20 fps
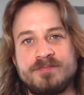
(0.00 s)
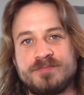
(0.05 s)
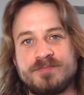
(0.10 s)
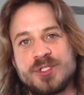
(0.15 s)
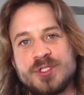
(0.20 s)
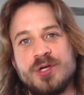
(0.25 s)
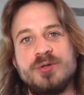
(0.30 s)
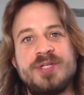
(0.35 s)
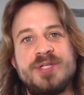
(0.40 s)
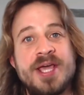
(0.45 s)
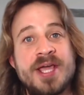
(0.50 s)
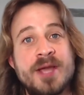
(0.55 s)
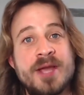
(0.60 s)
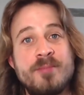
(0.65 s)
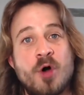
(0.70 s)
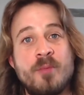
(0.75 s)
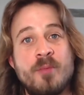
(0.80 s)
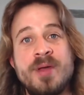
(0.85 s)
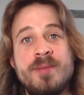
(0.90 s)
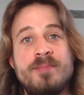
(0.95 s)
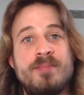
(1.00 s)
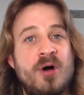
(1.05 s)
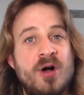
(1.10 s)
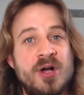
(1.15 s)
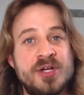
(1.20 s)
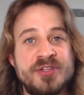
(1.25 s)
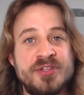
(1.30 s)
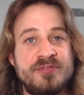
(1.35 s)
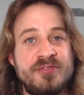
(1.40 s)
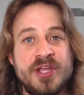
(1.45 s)
So take a moment,
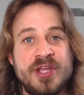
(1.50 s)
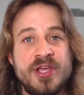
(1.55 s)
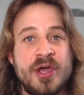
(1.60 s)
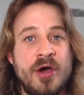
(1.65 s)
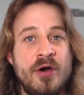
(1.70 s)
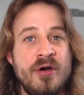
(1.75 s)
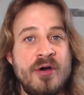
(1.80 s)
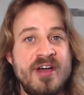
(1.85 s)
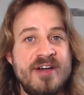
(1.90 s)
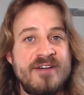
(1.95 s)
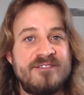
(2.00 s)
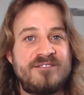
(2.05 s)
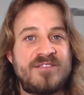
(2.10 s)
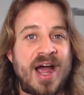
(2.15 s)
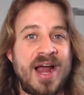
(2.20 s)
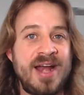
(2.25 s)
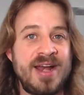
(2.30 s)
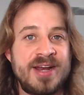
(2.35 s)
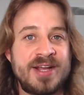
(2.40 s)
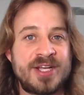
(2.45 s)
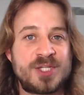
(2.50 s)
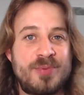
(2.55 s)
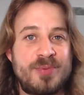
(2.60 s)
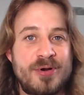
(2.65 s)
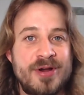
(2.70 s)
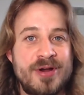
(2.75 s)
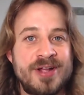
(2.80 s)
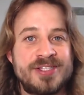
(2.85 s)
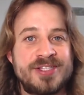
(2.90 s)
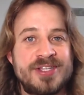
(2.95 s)
pause the video, find an
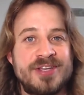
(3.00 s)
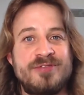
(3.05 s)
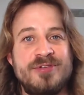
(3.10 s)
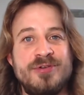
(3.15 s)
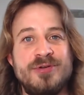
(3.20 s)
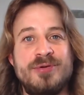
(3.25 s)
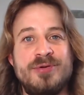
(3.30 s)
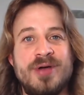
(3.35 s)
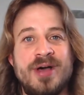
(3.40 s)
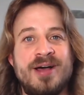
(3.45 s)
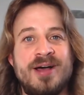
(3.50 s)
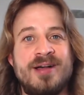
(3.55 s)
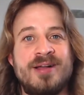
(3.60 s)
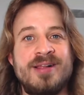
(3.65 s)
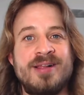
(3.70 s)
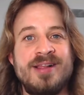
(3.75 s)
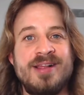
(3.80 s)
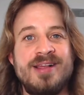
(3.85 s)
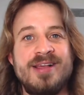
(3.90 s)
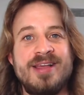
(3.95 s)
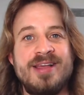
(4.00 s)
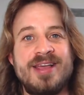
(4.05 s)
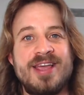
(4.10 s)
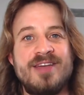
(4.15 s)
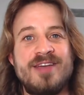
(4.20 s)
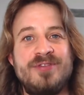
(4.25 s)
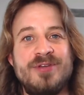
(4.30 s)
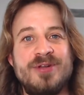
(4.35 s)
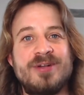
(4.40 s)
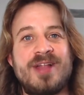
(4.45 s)
experience if
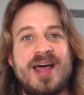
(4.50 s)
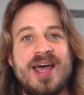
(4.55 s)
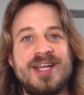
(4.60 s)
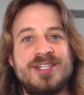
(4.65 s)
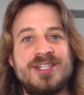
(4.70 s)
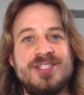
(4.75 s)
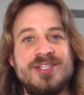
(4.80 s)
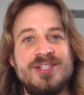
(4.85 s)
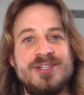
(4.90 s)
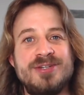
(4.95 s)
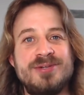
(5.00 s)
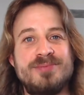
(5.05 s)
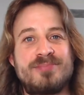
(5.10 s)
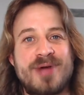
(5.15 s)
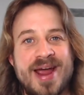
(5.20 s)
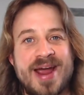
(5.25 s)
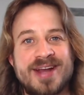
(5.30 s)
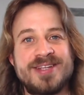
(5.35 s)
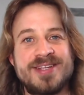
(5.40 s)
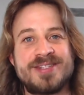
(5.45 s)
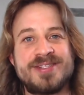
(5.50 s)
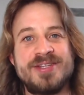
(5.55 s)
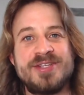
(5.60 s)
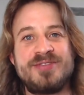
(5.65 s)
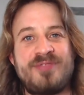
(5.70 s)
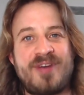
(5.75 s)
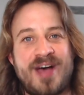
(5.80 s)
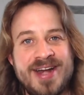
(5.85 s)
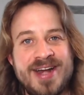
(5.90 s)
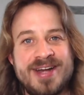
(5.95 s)
you'd like to practice this,
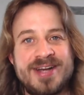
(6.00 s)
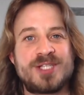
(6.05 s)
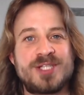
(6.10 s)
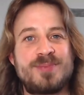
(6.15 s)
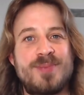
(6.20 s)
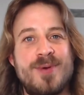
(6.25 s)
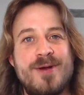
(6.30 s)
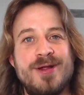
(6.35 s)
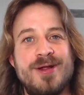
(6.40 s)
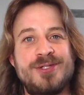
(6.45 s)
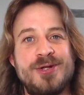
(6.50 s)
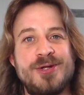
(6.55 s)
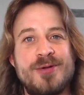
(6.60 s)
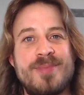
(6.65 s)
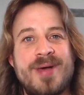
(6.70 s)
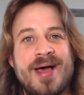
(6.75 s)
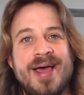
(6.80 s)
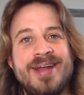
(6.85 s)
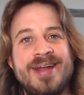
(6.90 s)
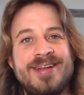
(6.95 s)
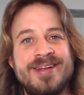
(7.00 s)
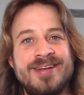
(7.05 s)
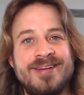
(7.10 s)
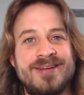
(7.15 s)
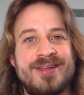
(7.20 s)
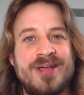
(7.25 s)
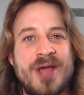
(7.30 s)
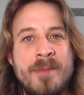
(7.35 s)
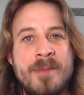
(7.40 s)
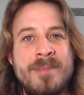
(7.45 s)
find an experience in your mind and
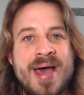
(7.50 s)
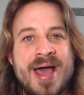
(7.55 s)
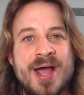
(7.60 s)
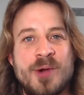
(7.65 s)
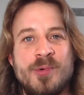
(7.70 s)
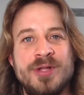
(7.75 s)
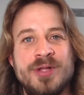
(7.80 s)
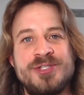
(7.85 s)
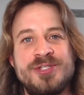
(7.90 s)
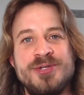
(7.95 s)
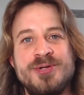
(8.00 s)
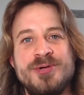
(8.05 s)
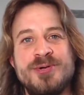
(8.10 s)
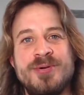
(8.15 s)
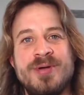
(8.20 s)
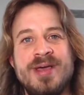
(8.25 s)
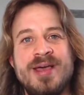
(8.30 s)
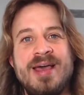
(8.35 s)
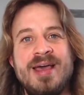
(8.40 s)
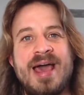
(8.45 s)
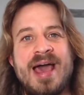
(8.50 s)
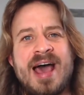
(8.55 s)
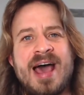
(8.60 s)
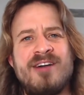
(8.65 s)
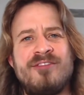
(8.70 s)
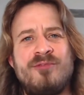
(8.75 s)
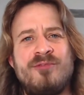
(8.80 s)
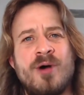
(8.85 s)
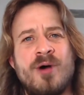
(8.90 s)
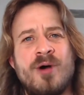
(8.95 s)
come back once you have one.